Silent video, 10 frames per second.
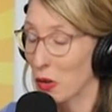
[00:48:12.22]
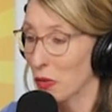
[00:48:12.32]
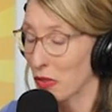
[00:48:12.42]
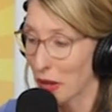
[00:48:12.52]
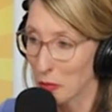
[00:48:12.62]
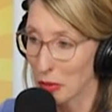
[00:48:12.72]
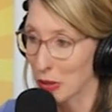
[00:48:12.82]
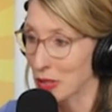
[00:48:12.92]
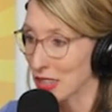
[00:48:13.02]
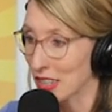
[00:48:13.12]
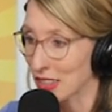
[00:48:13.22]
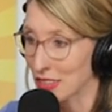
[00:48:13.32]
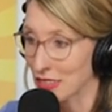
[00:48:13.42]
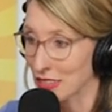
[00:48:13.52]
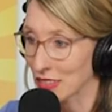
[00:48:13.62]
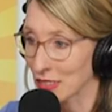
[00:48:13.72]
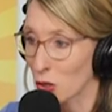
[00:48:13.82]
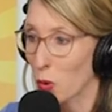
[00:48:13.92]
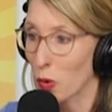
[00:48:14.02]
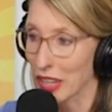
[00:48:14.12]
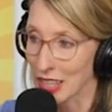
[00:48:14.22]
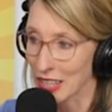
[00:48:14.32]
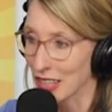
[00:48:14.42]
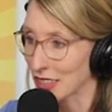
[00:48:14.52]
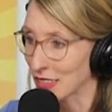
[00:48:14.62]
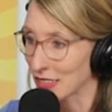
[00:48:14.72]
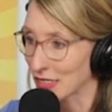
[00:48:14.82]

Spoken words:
vet bills and toys and